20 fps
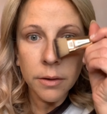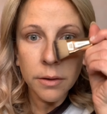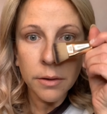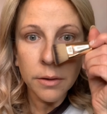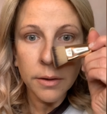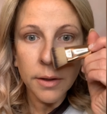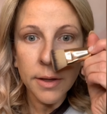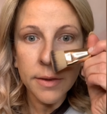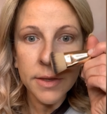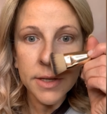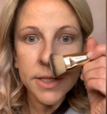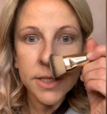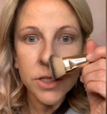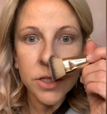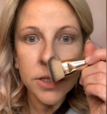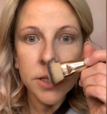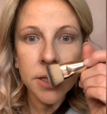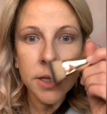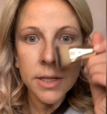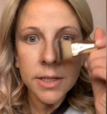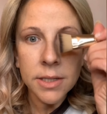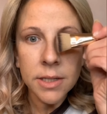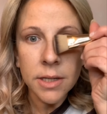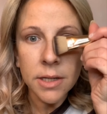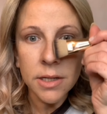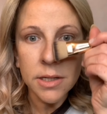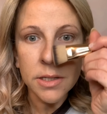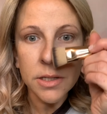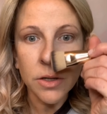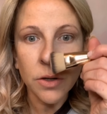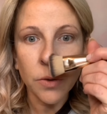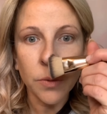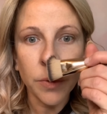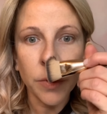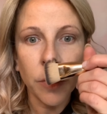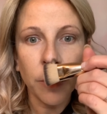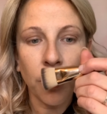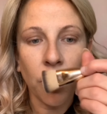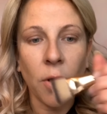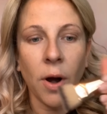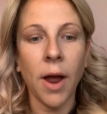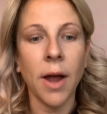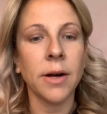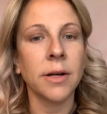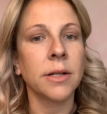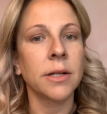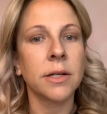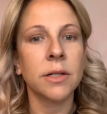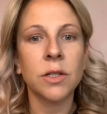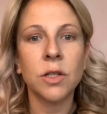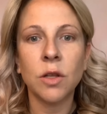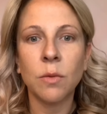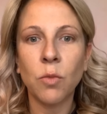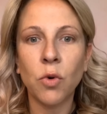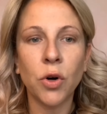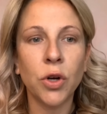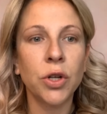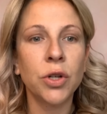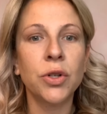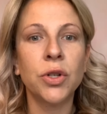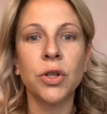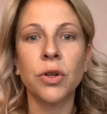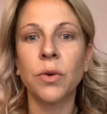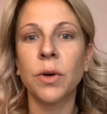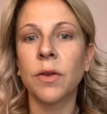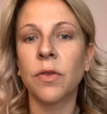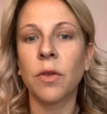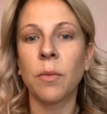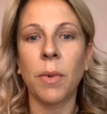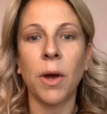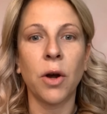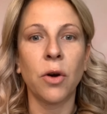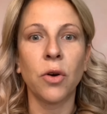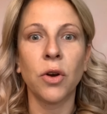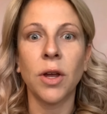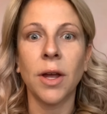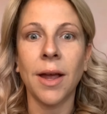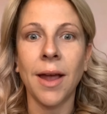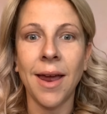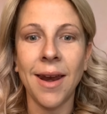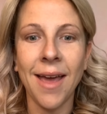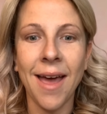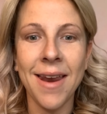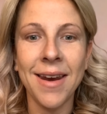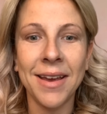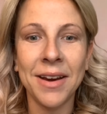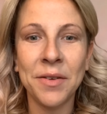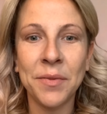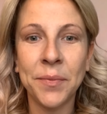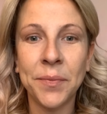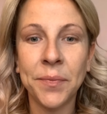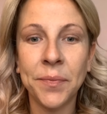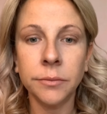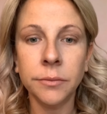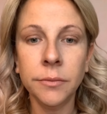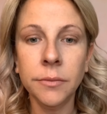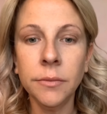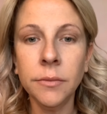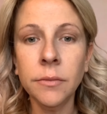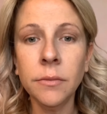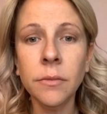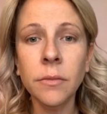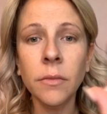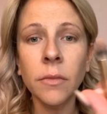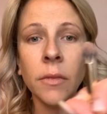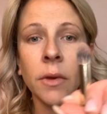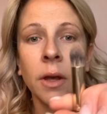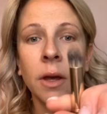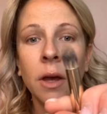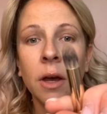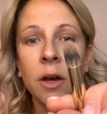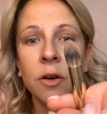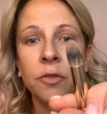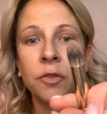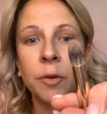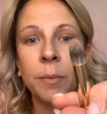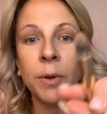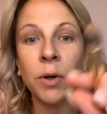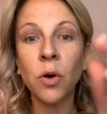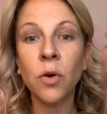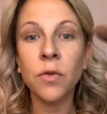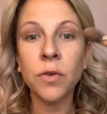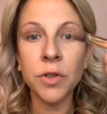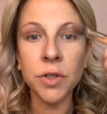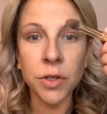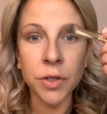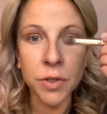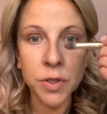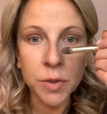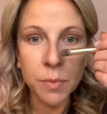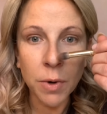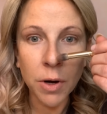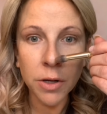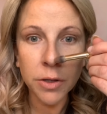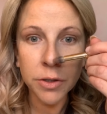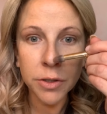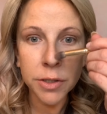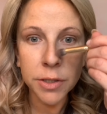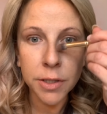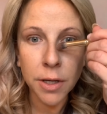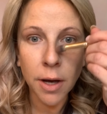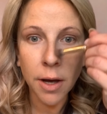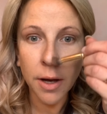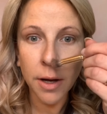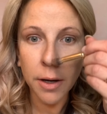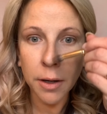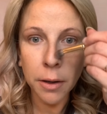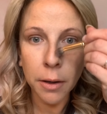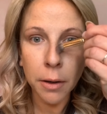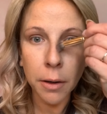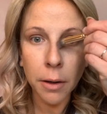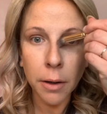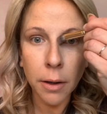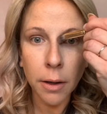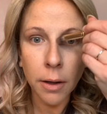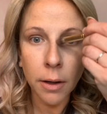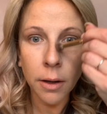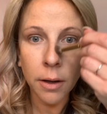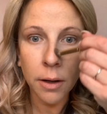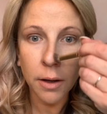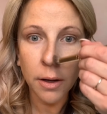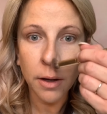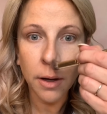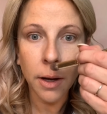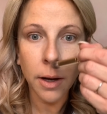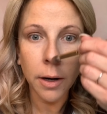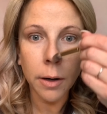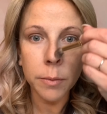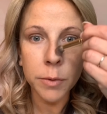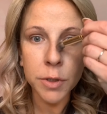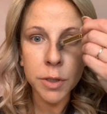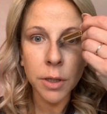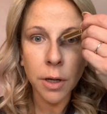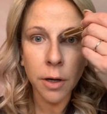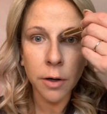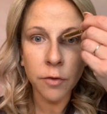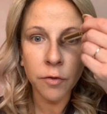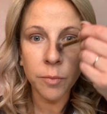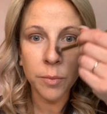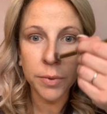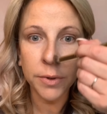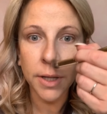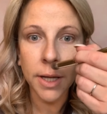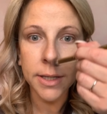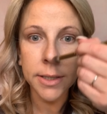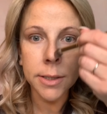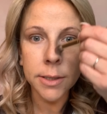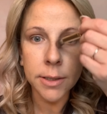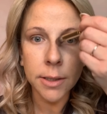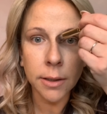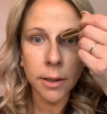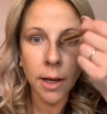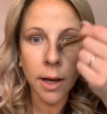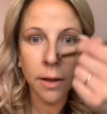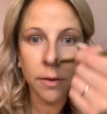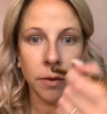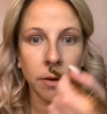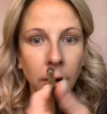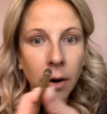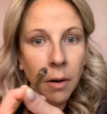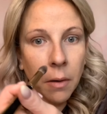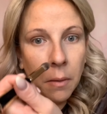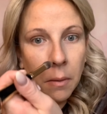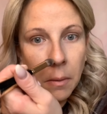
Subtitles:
And this just gets easier with practice. The more you do it, the better you get at it. Flipping over to the smaller side, and I'm just kind of blending that there.